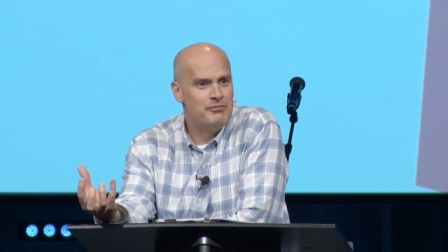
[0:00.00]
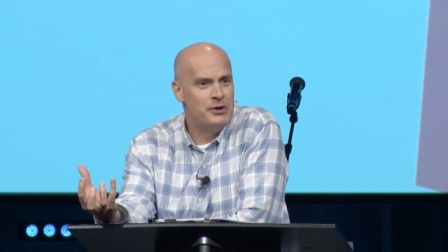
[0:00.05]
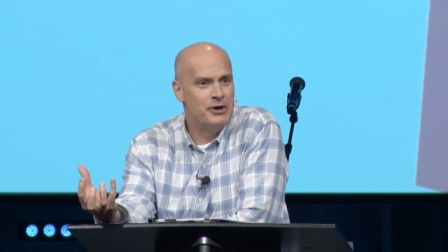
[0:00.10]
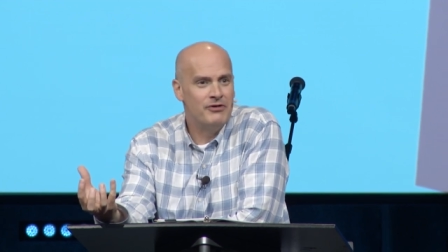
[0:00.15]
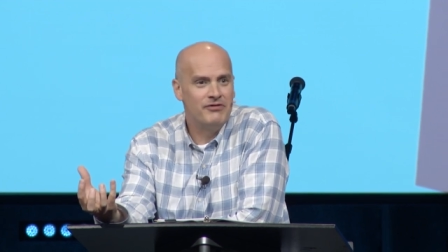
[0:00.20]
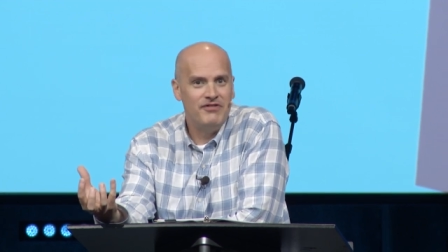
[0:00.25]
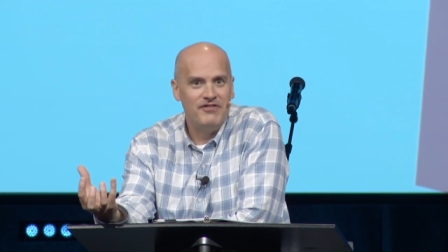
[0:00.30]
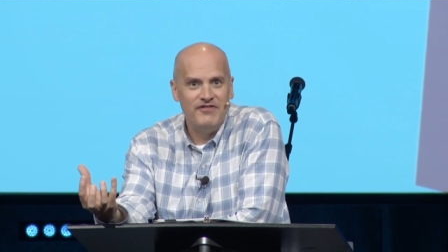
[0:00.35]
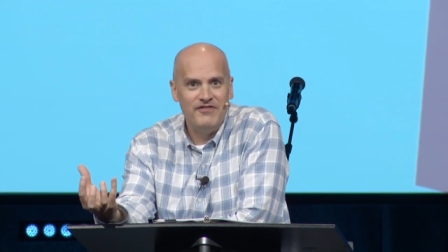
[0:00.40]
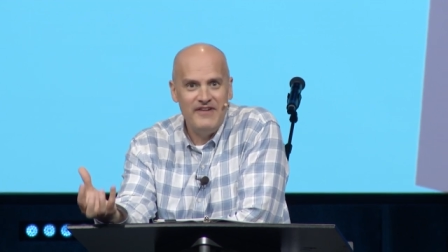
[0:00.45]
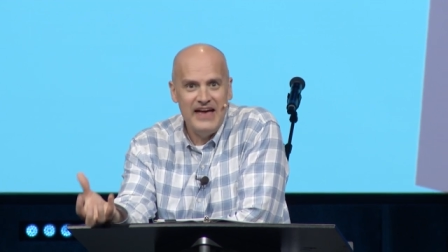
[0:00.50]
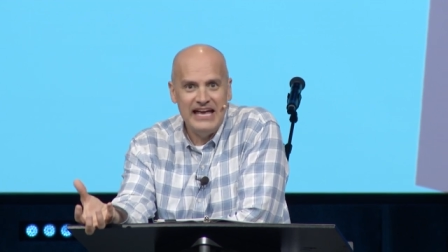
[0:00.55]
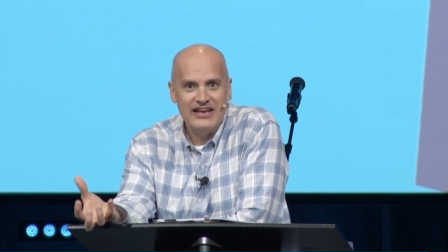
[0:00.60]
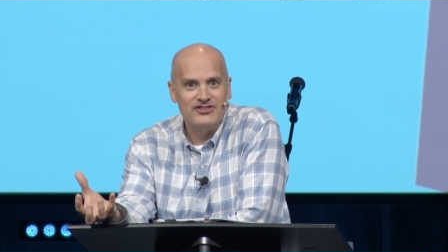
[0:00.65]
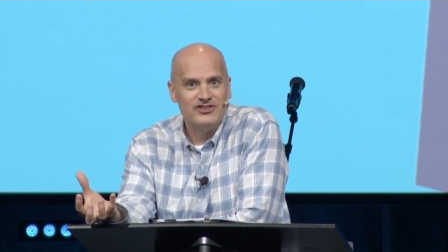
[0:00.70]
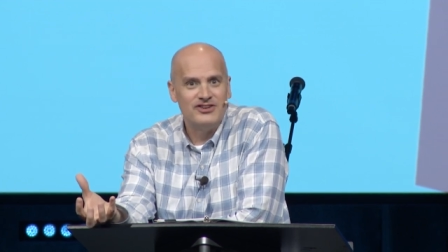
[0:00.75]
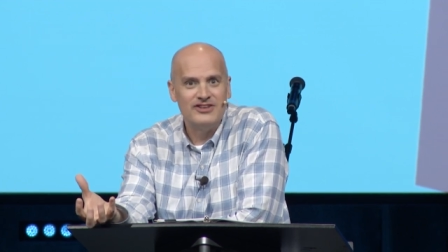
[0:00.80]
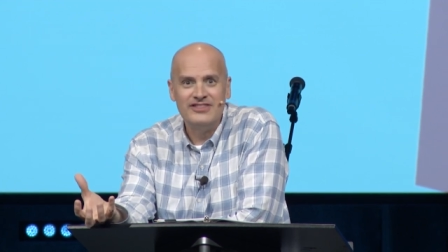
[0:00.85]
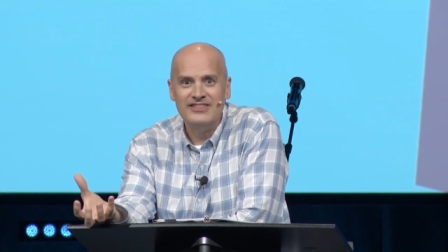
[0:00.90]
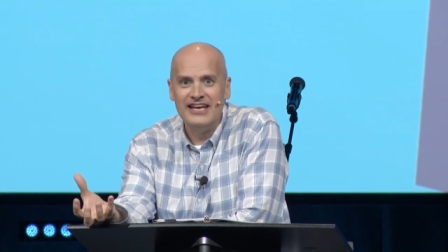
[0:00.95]

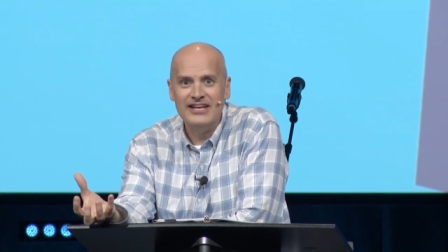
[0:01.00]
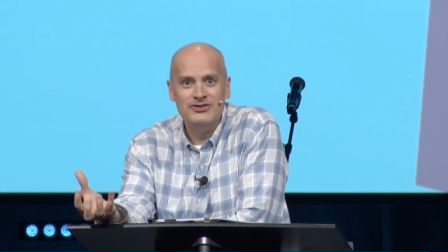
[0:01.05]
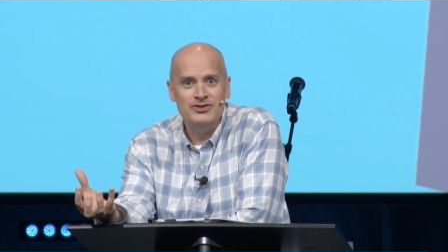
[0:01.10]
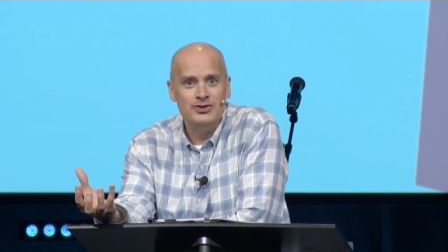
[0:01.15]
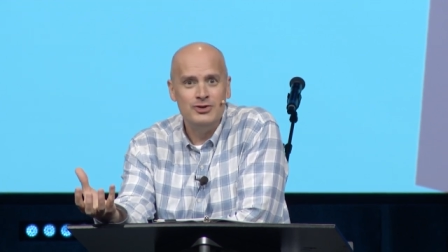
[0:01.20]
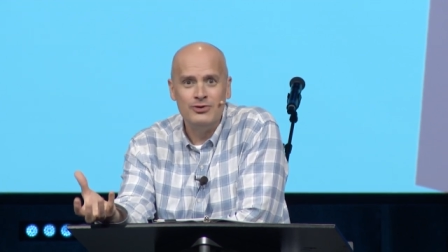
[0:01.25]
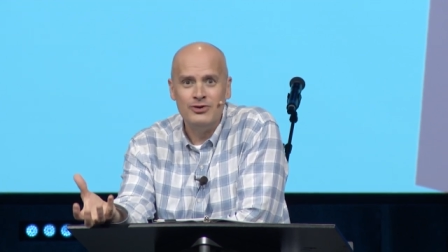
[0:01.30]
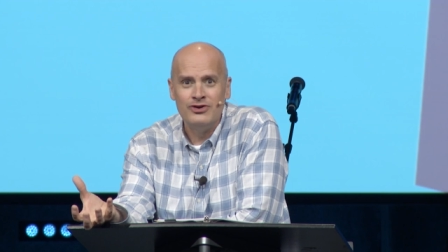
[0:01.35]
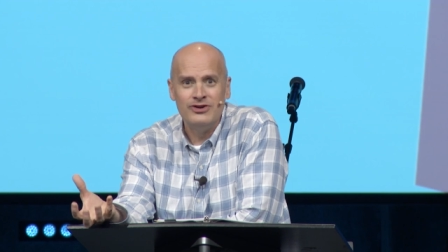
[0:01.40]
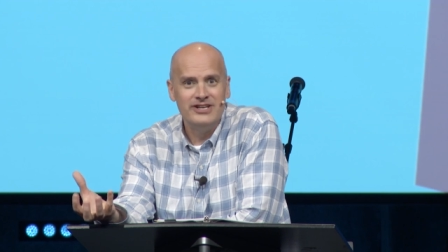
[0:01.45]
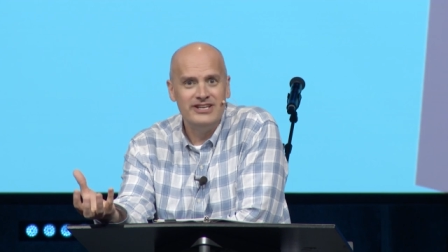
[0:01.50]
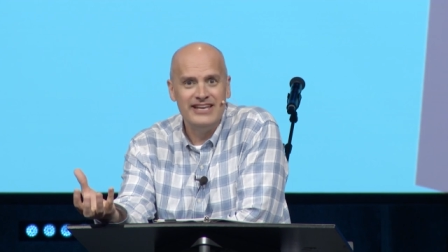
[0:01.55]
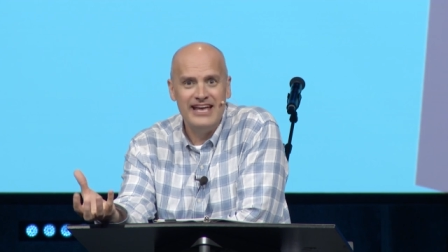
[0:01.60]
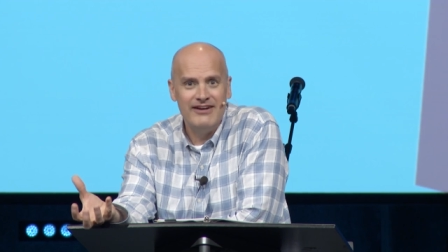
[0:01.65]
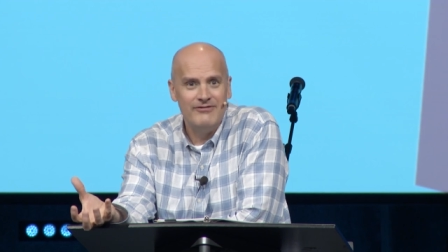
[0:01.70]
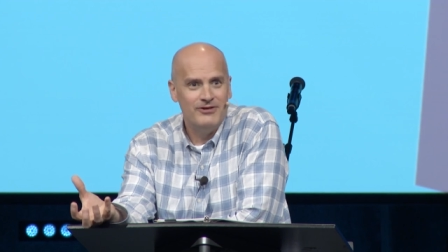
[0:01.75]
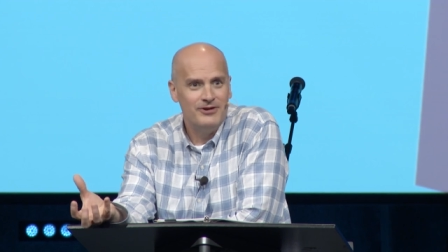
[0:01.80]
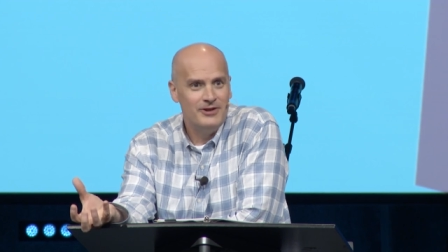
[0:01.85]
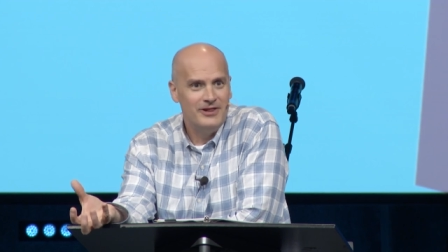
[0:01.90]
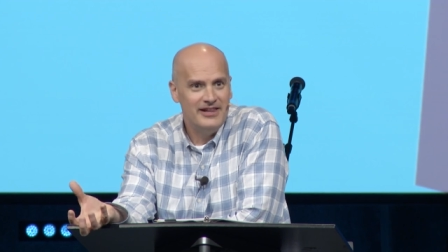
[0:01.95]
perfection that you could
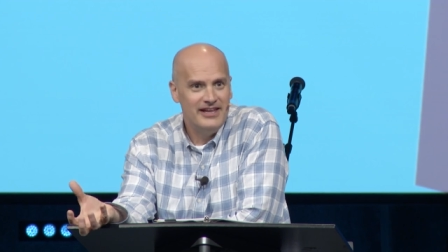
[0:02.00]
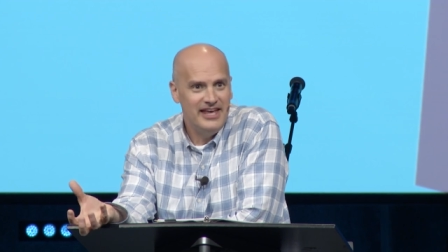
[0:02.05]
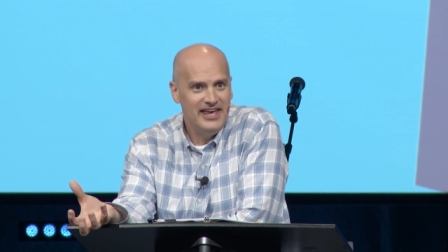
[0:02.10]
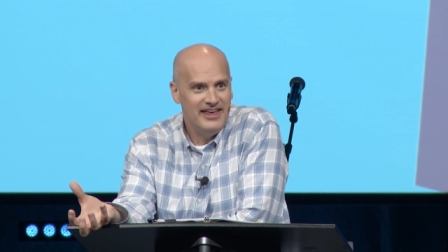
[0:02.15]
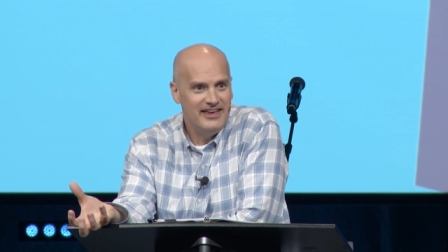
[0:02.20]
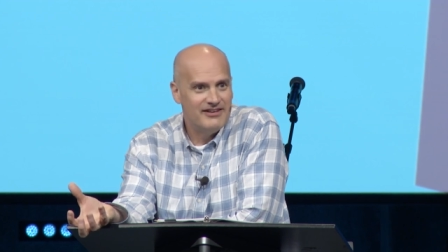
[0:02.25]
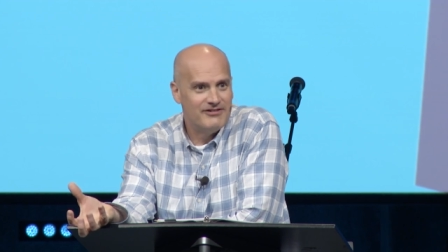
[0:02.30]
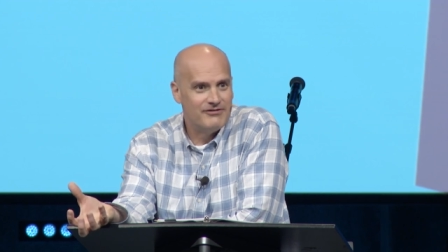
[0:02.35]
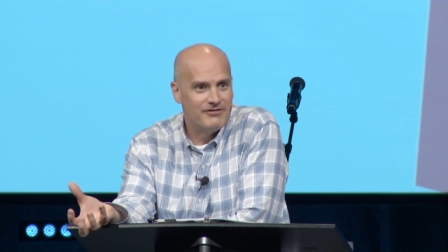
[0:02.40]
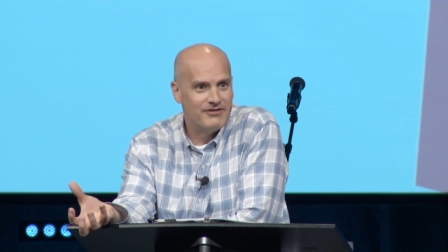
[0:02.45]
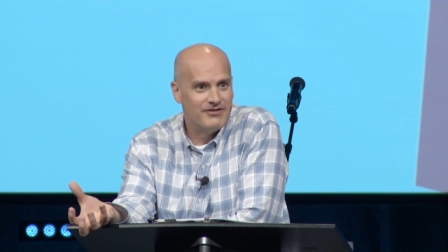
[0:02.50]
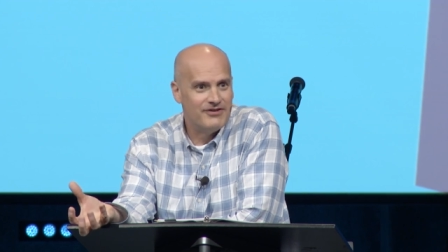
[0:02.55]
never live.